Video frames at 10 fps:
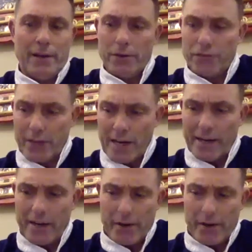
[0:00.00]
Scott
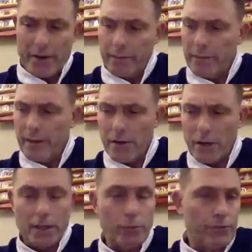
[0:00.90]
Heron, Eric
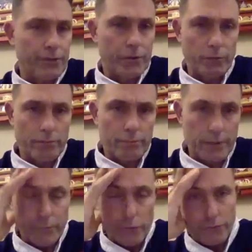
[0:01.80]
Ewelton, who
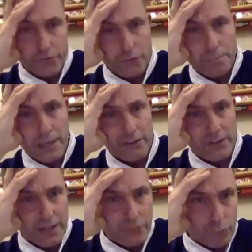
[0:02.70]
unfortunately just passed,
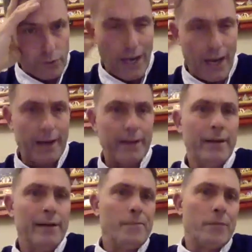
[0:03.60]
Andrew Locke,
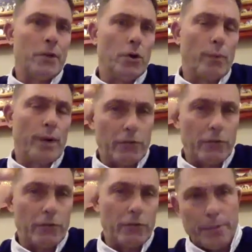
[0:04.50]
Ranger
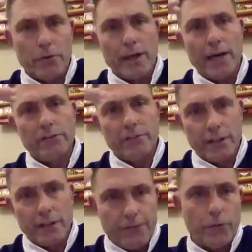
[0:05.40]
Regimental guys,
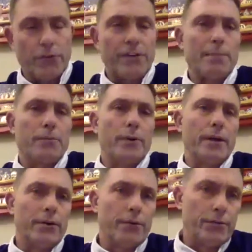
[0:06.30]
Delta Force
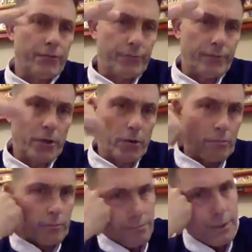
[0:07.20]
operators,
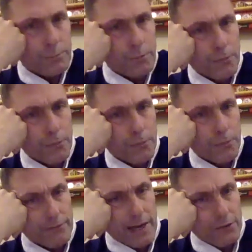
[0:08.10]
people burning it
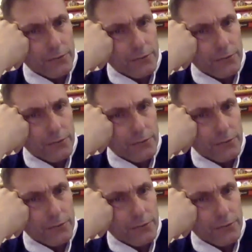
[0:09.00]
down.